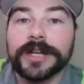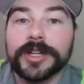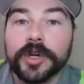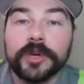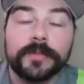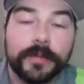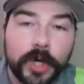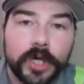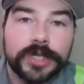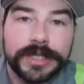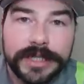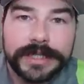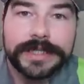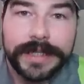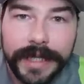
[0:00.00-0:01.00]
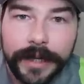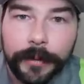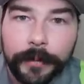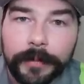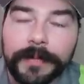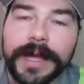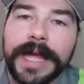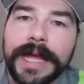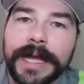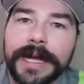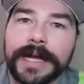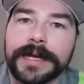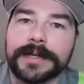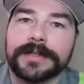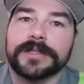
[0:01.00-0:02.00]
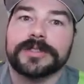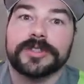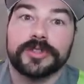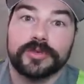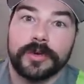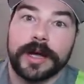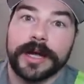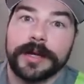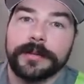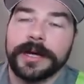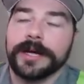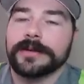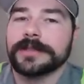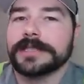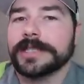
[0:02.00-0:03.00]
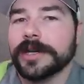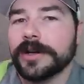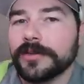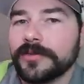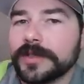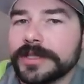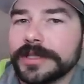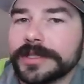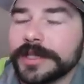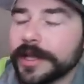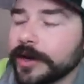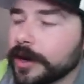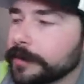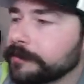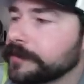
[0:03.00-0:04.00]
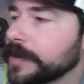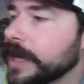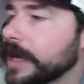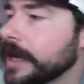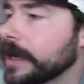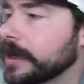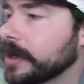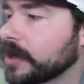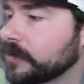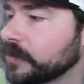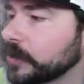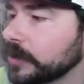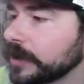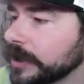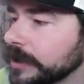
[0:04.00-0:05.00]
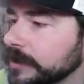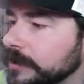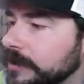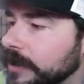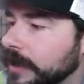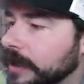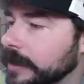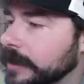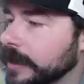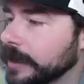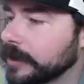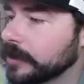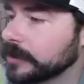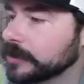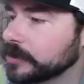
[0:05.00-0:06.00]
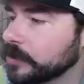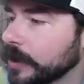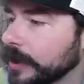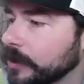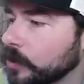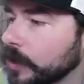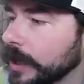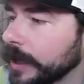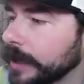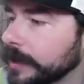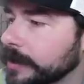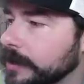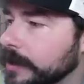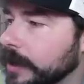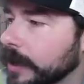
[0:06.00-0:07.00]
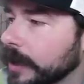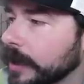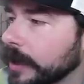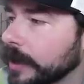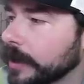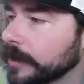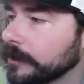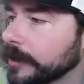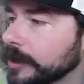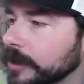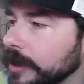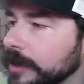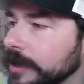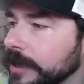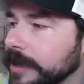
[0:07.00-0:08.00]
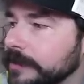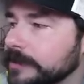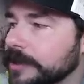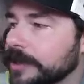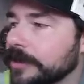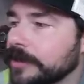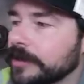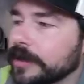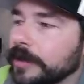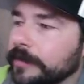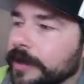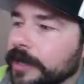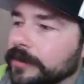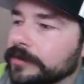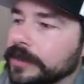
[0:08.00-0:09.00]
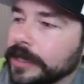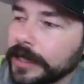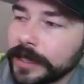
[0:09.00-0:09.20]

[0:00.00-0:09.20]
go purchase them and try them out and see how efficient they are. Now, a few things that I noticed right away uh, make a lot of claims here about